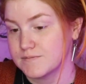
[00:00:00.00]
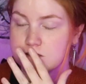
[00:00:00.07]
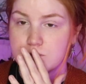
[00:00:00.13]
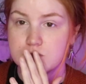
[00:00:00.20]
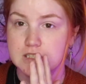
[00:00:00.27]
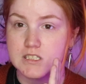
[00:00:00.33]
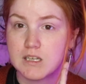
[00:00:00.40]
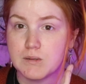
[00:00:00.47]
So I'm
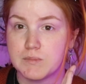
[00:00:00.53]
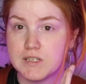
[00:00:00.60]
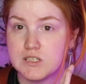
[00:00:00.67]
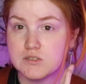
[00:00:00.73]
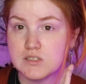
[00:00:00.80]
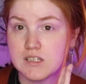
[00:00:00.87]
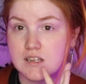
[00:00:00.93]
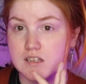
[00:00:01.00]
just going to be
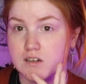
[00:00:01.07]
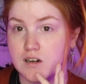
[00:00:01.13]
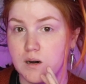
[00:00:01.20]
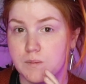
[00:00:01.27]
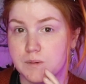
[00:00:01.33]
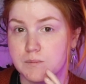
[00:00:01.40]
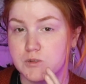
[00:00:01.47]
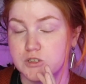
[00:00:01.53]
using the
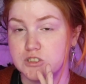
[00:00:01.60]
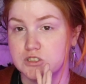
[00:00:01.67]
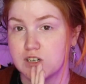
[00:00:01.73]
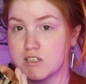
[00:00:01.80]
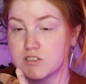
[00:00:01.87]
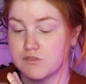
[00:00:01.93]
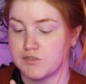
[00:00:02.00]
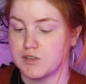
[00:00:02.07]
calming
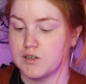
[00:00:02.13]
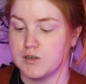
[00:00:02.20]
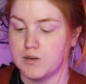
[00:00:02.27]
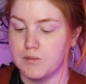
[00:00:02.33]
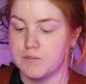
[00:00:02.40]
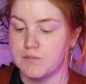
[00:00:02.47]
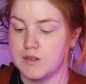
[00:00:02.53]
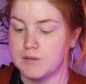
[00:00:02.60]
moisturizer
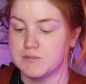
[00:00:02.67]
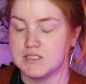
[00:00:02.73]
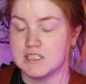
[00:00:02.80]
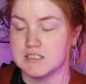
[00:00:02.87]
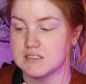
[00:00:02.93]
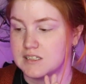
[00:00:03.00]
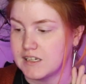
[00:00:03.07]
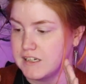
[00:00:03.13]
from MZ
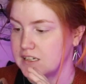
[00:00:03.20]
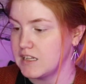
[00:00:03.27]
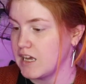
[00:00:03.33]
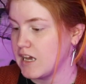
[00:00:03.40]
Skin,